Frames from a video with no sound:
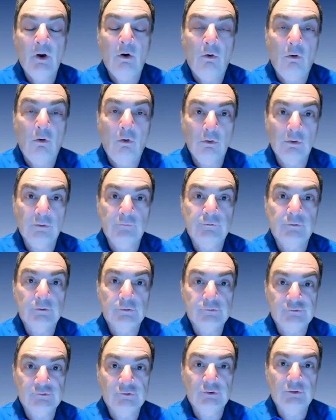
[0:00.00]
all of your
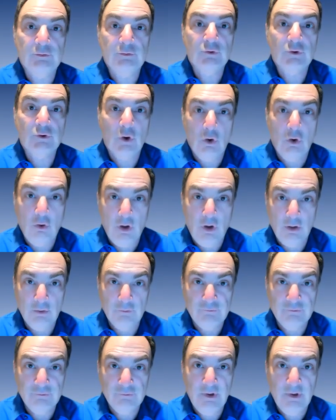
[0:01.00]
Zoom
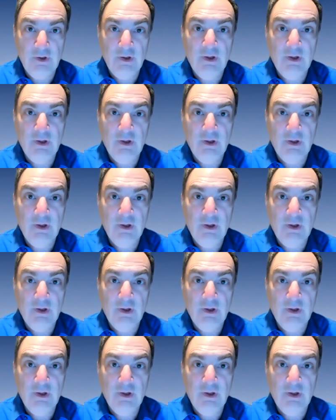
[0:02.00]
calls.